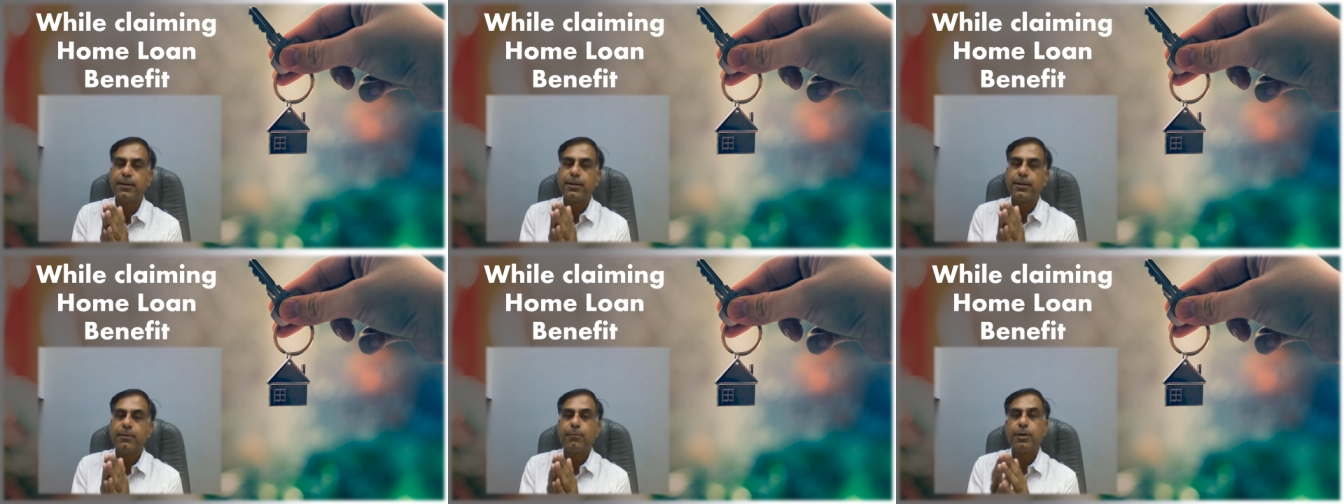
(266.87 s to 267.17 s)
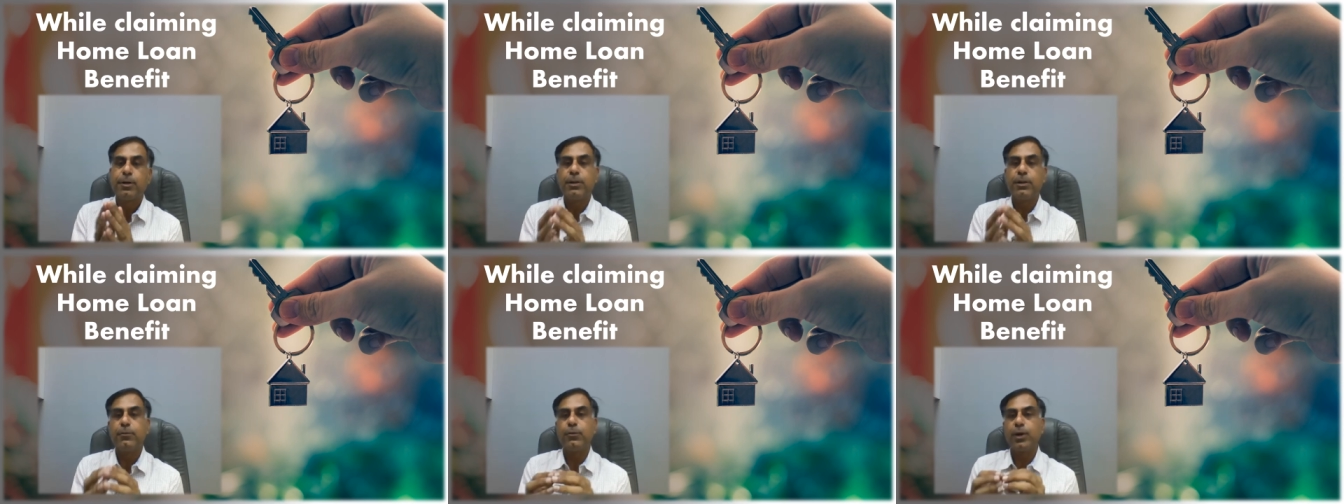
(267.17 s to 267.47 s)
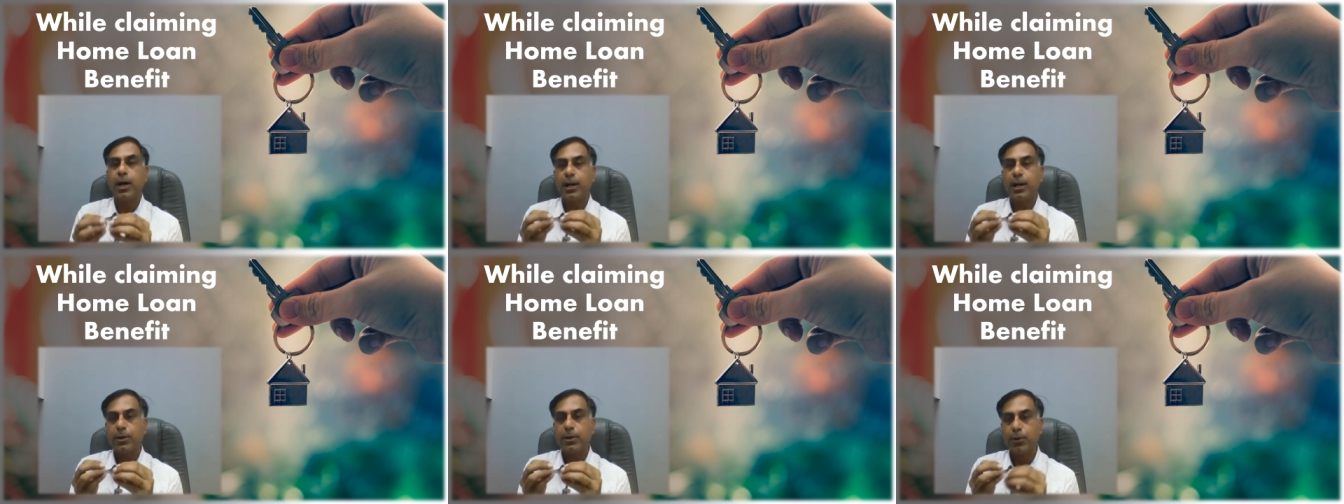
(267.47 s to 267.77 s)
But if you
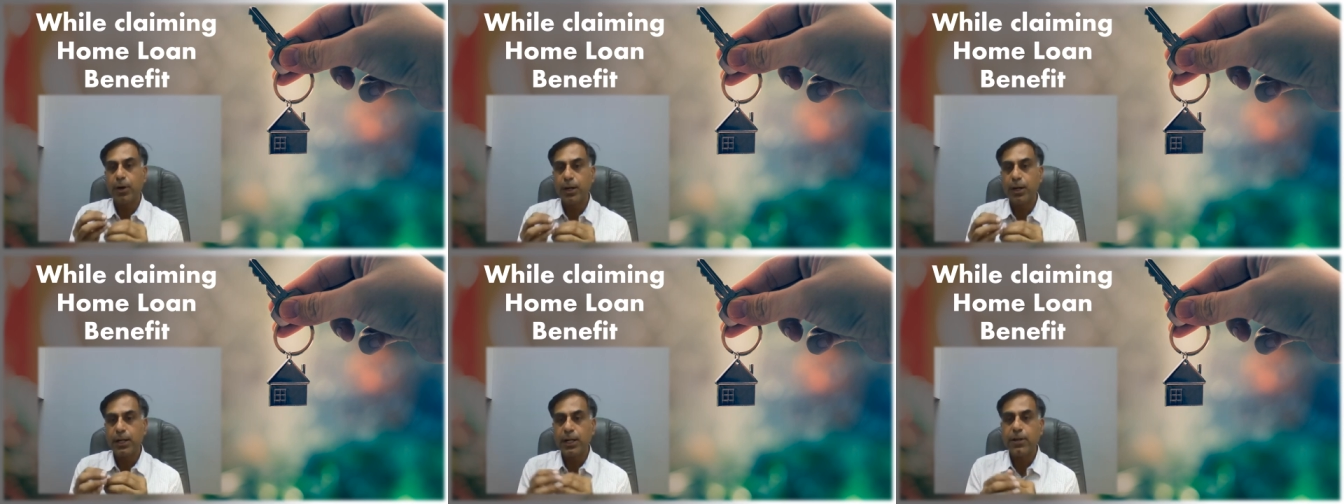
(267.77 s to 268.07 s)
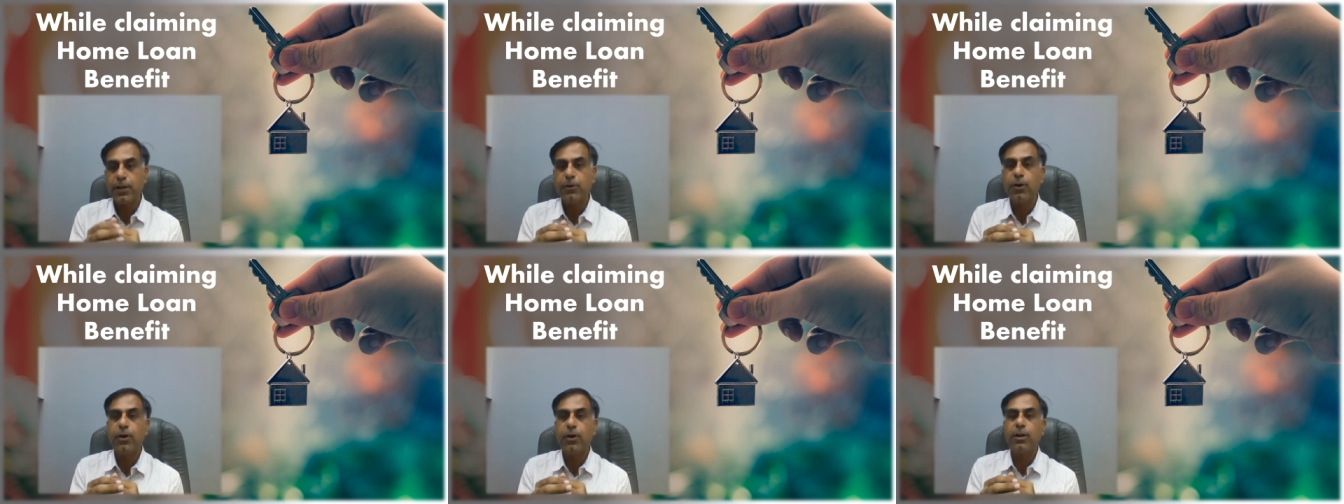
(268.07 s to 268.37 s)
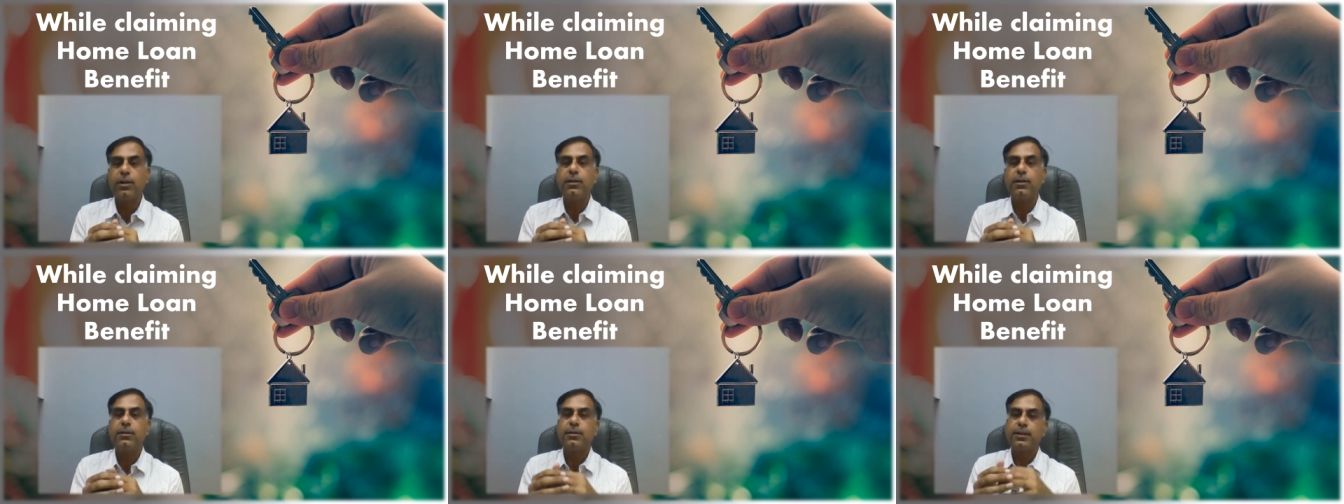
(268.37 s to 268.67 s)
are not at
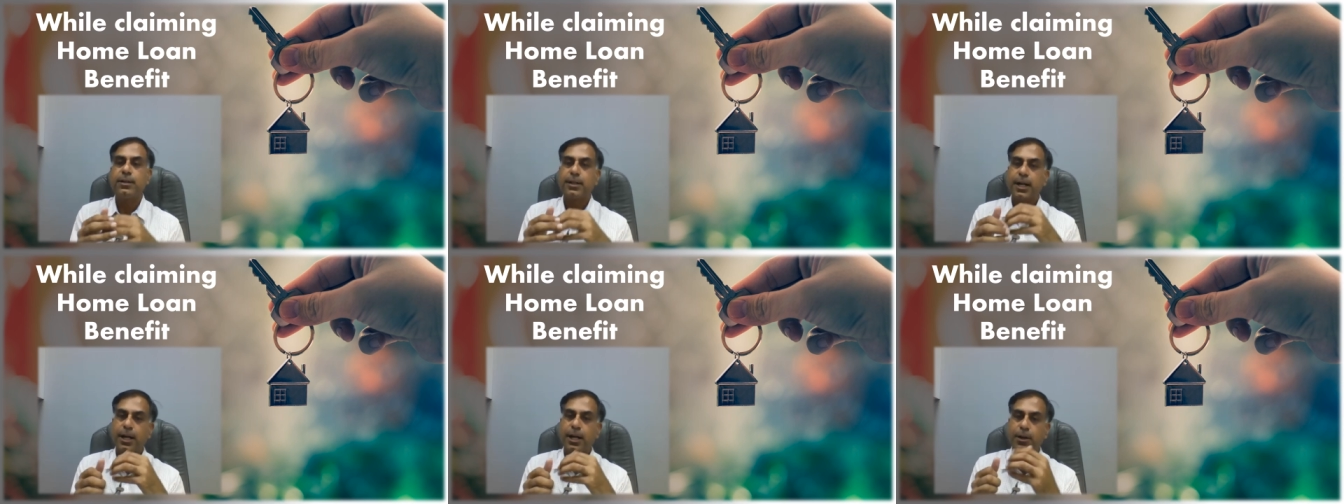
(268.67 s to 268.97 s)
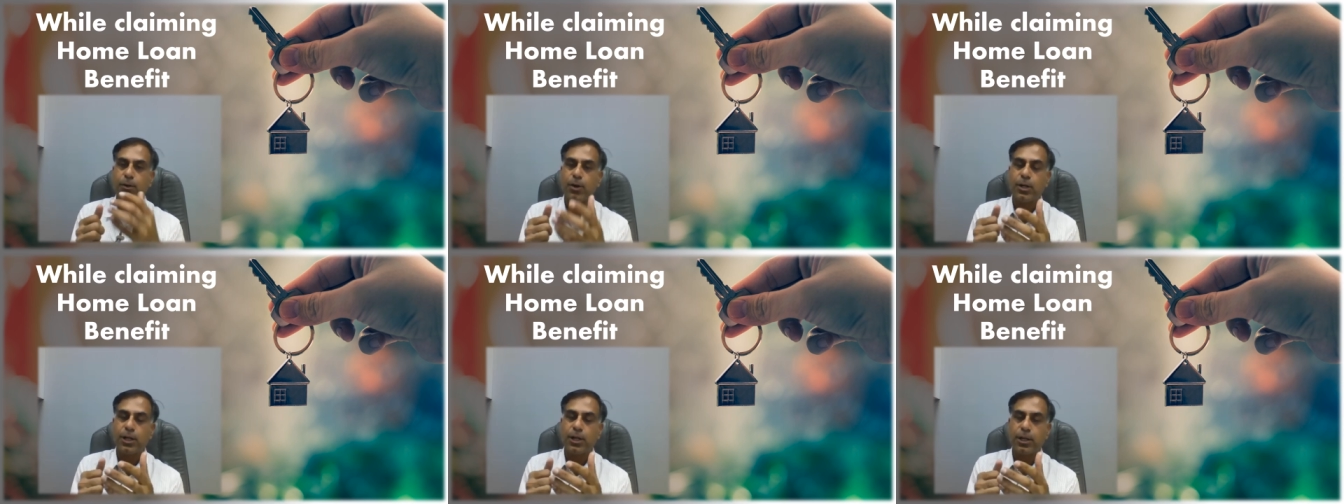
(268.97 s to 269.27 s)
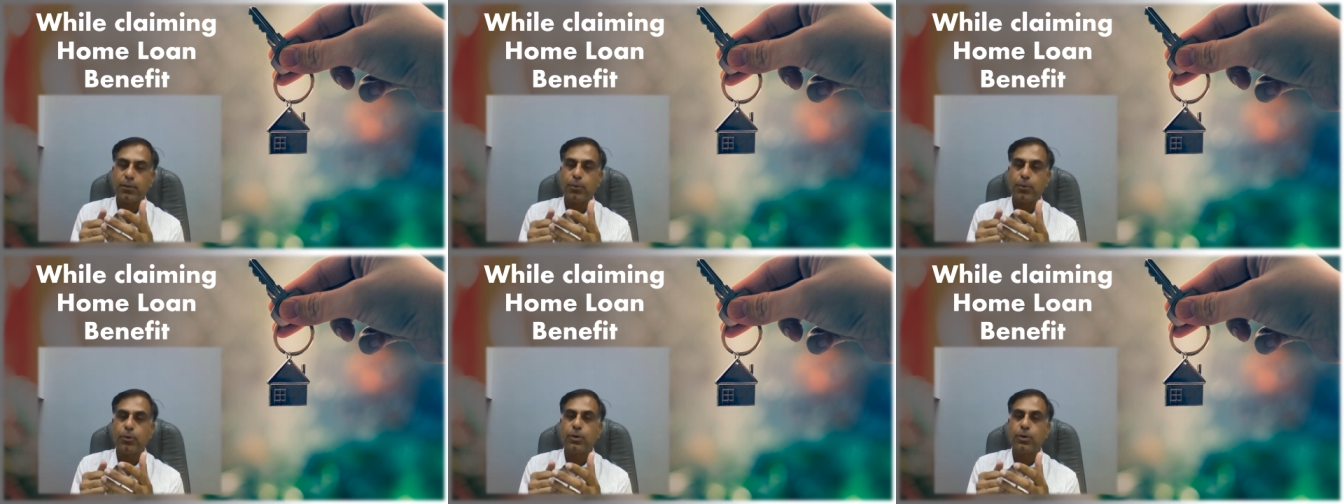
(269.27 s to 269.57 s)
all a
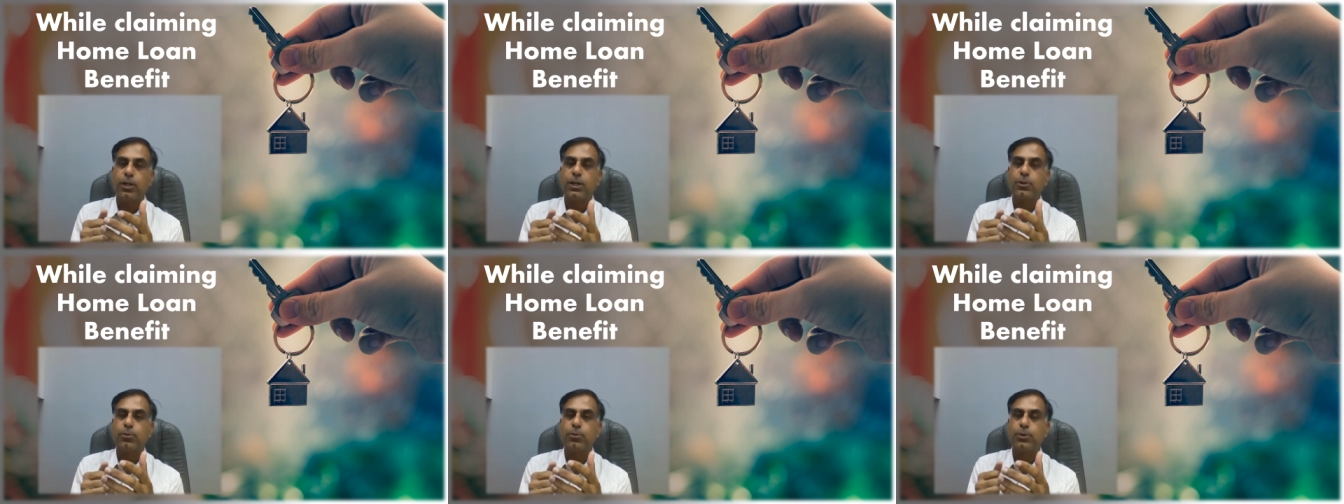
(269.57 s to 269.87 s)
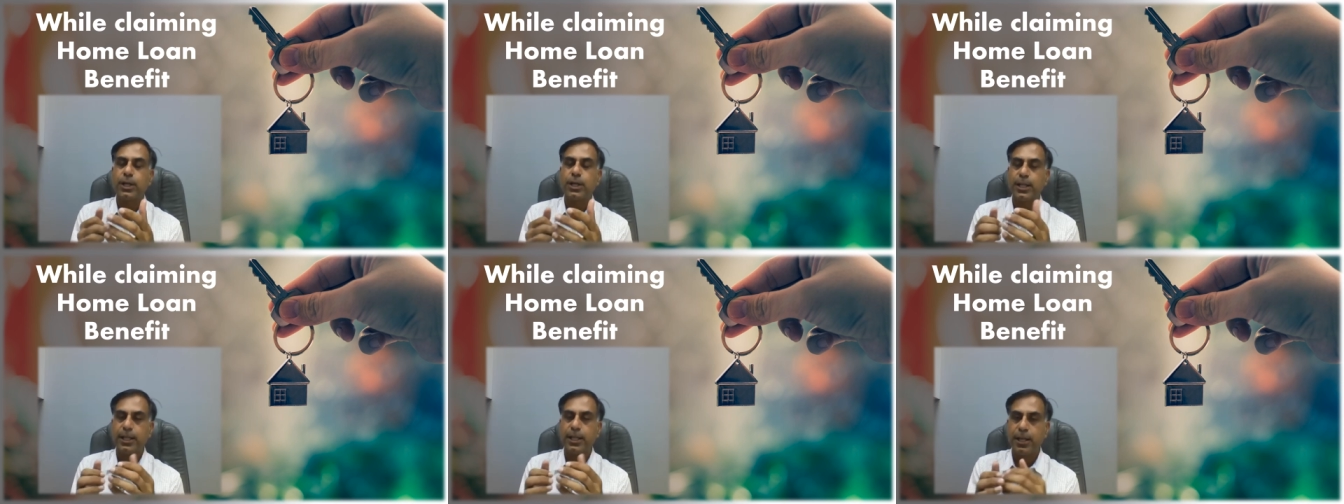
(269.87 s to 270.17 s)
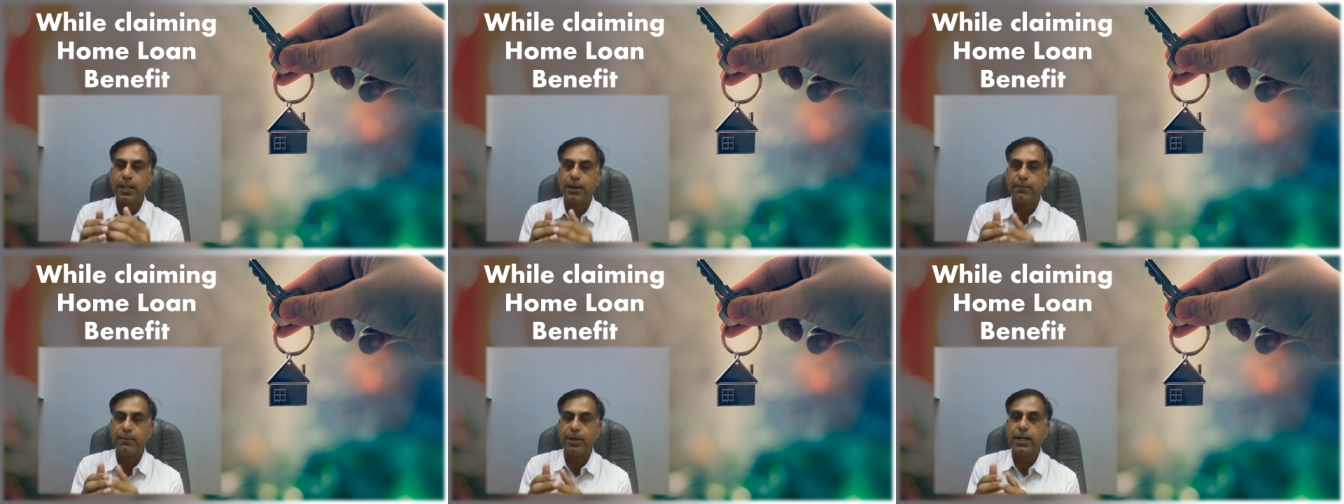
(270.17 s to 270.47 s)
contributor to the
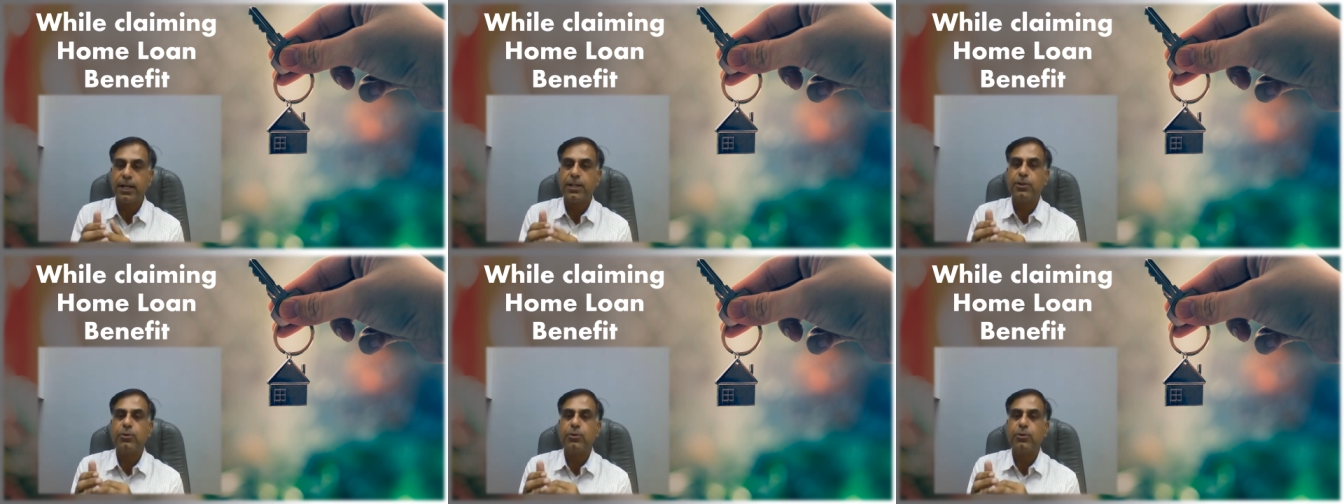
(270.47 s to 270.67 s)
EMI,